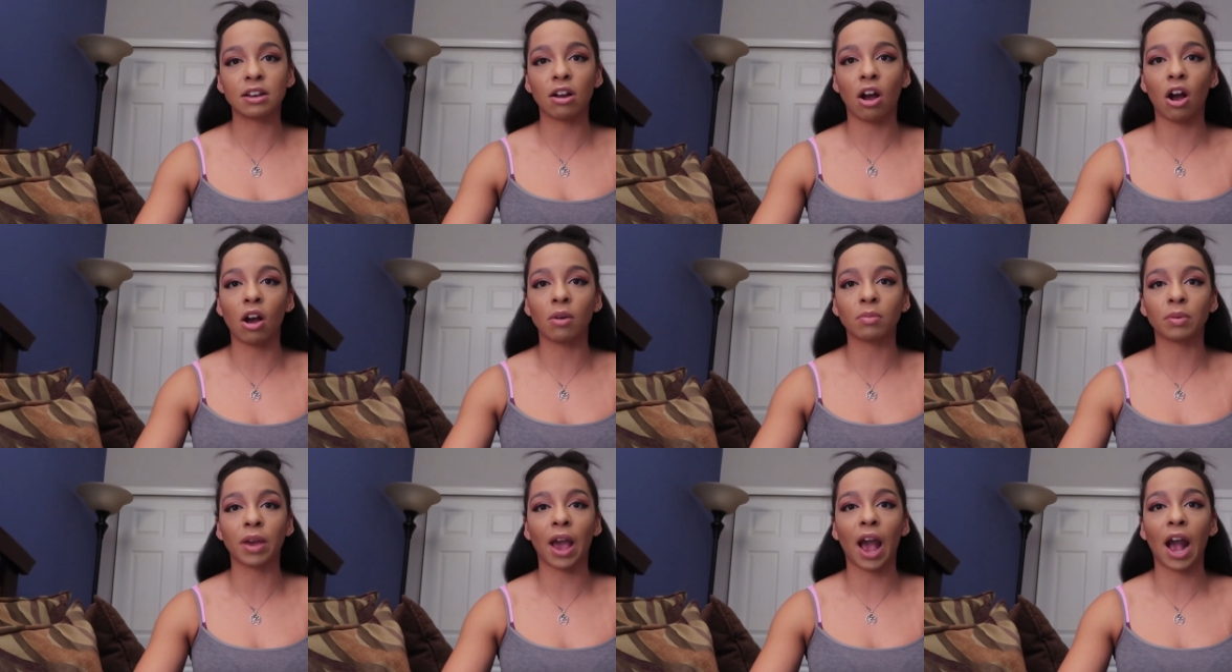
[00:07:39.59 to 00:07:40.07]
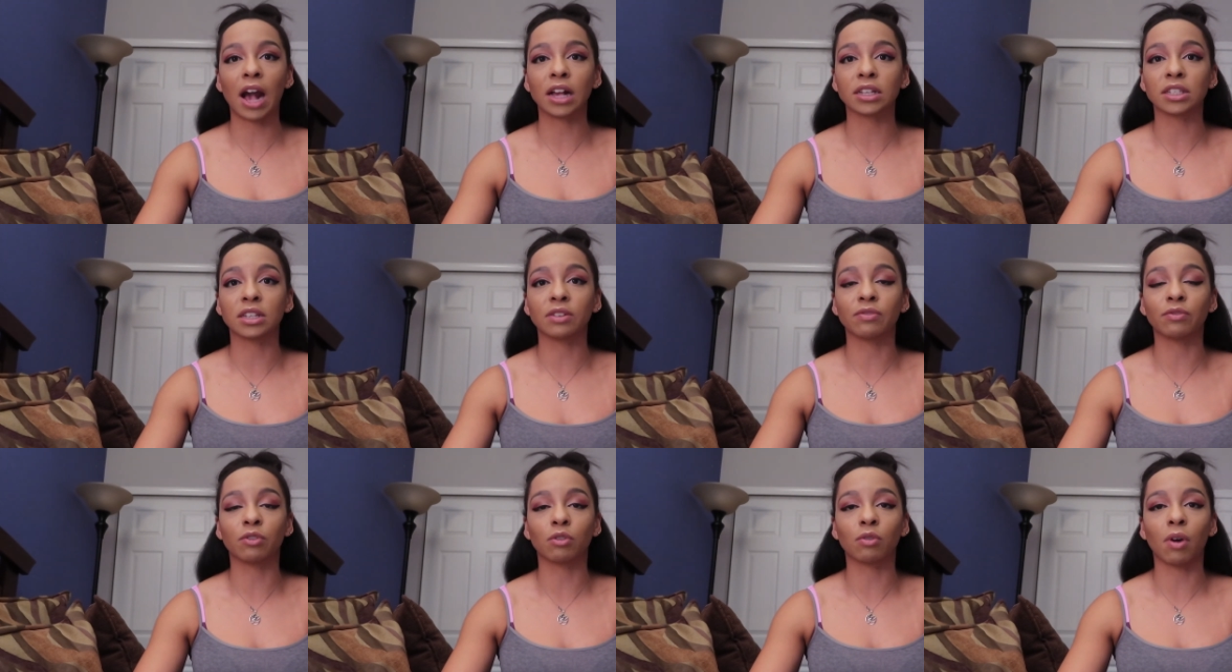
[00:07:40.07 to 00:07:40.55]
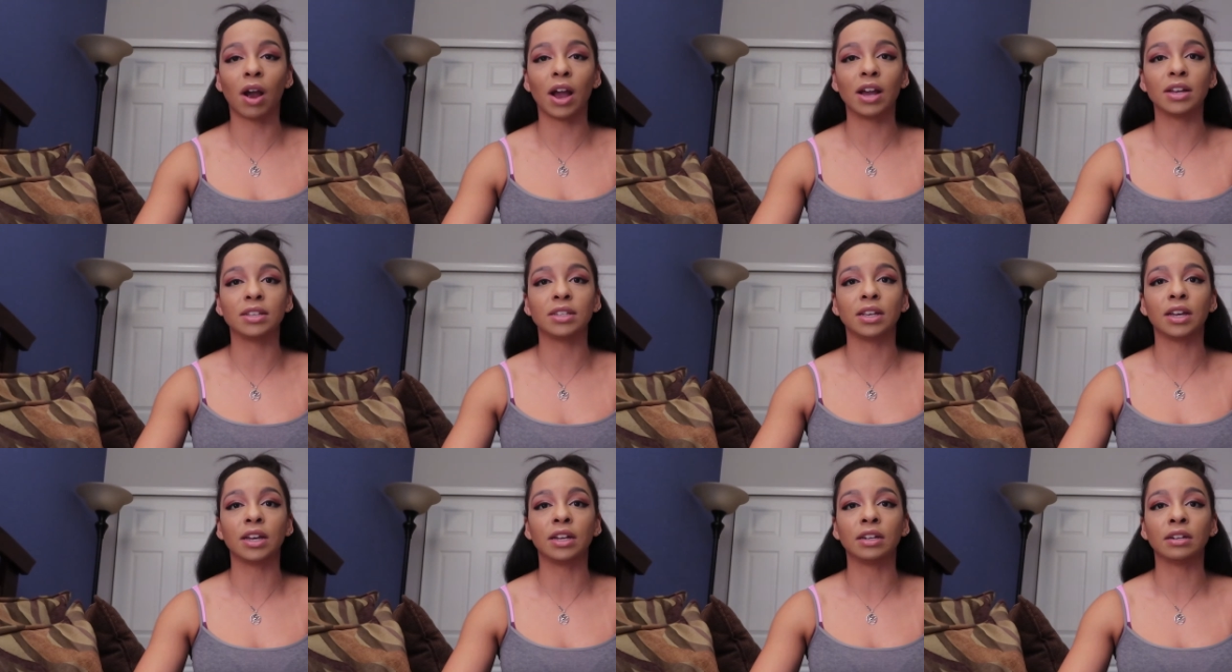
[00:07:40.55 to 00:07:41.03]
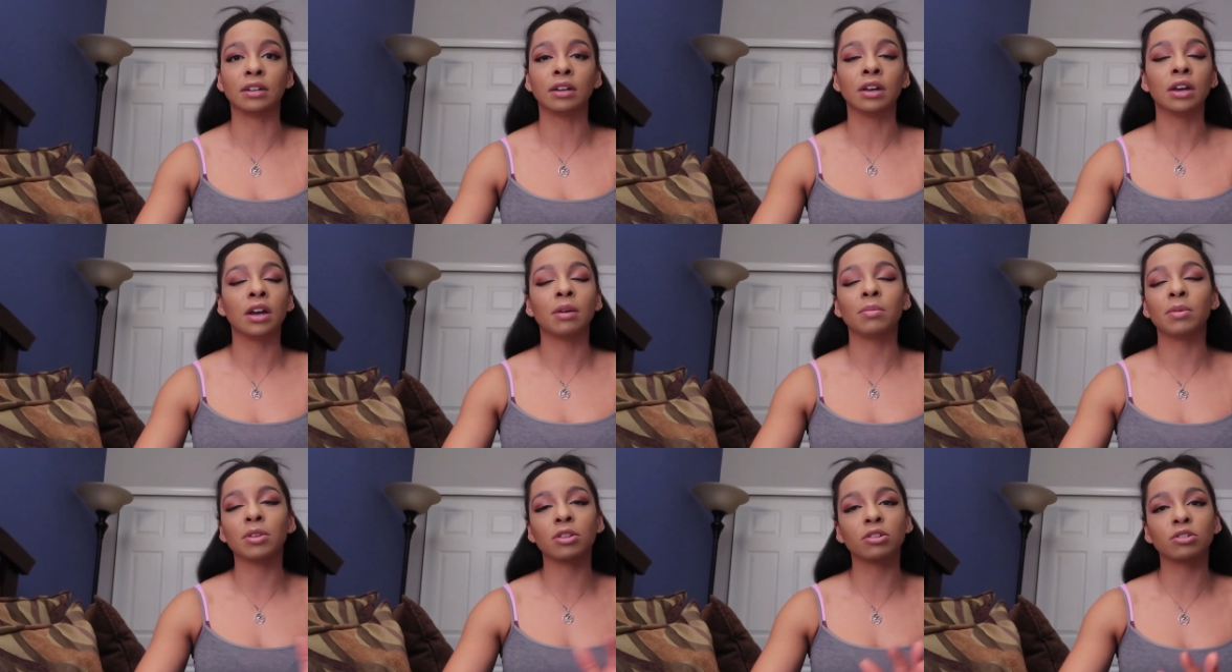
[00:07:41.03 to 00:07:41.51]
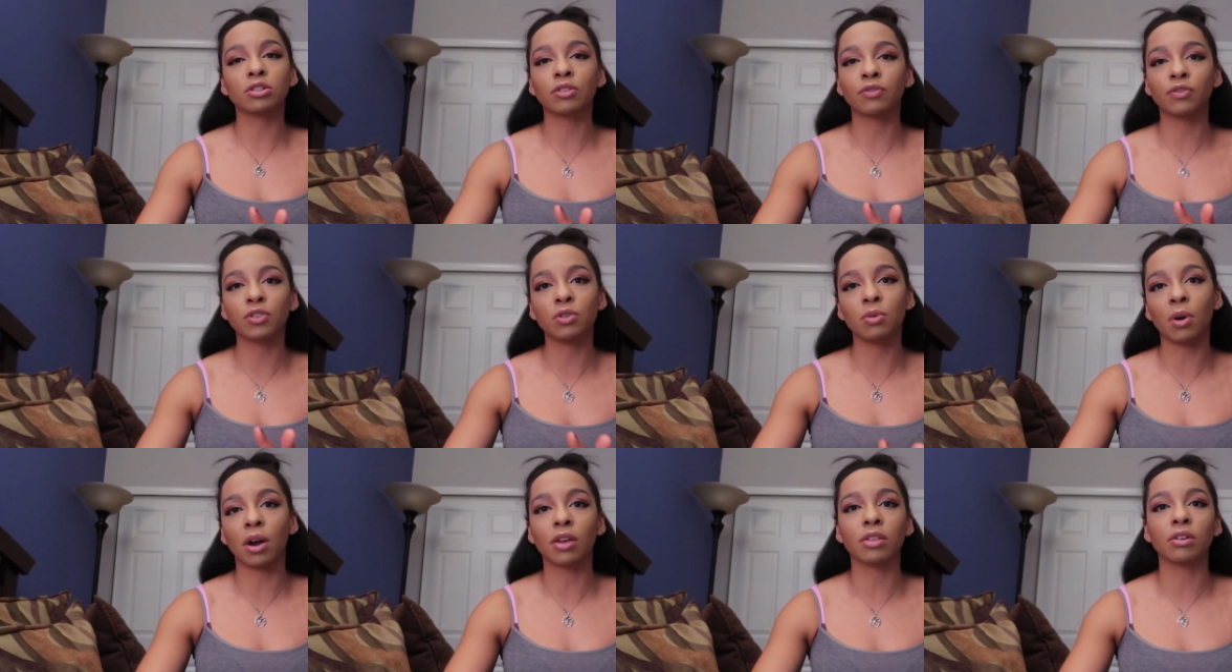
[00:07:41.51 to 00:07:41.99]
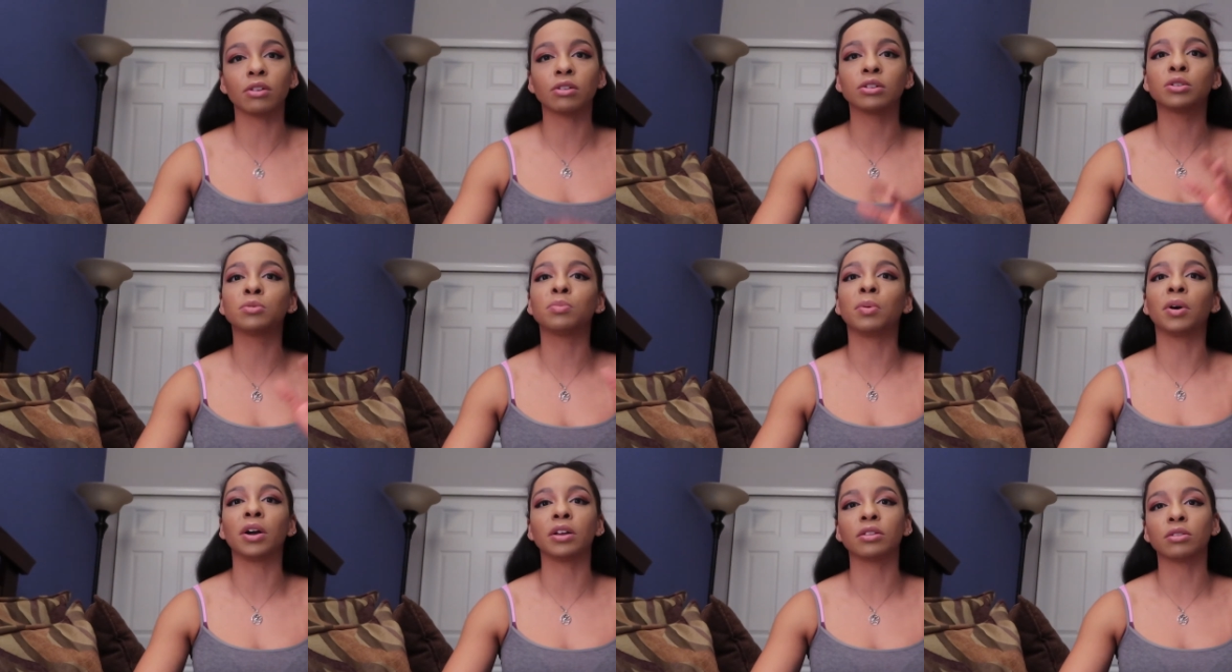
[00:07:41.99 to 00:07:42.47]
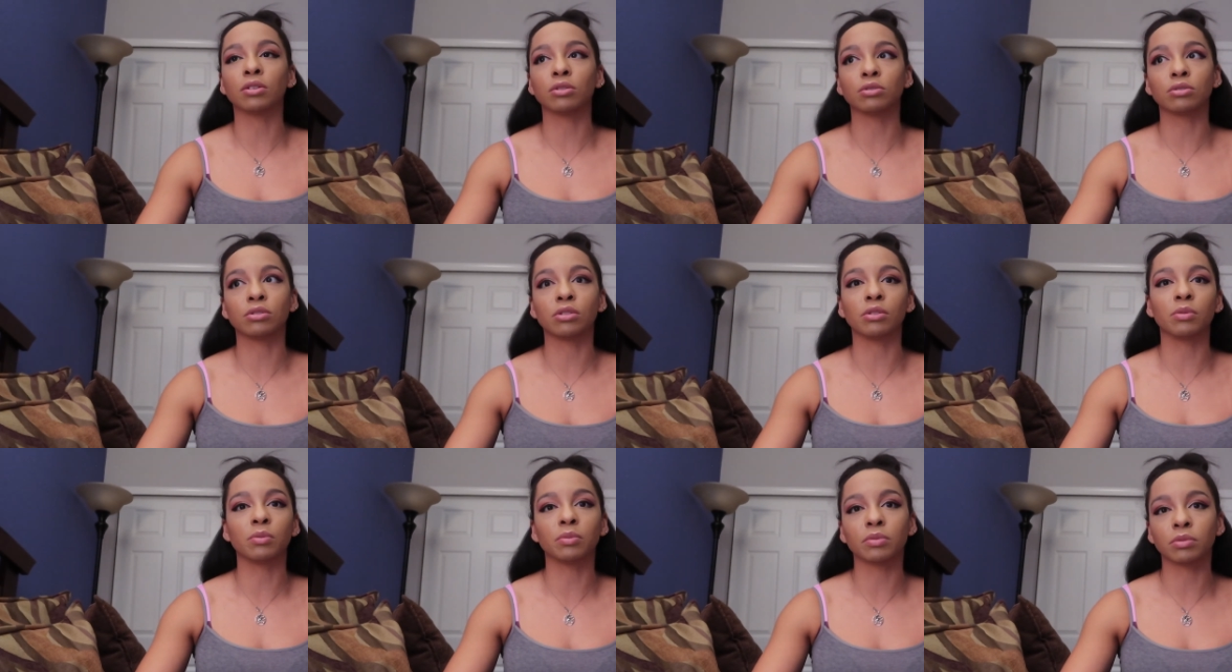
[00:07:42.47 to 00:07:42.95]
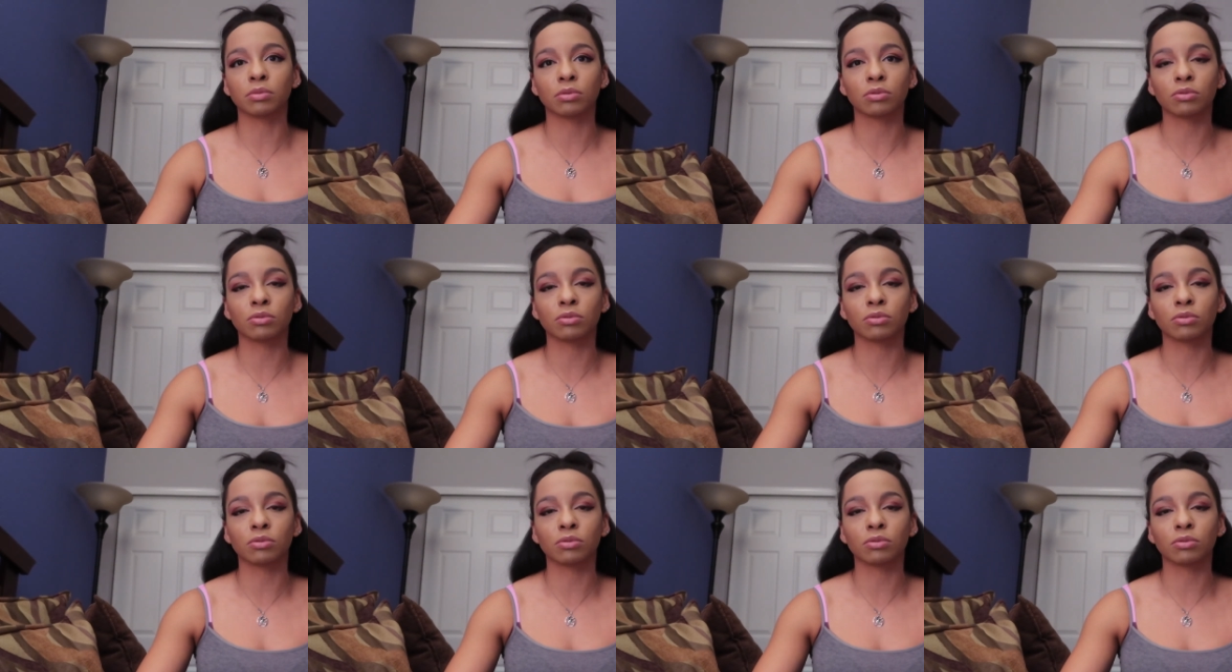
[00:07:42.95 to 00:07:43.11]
Comcast, and Verizon, I mean there's a few others, but those are the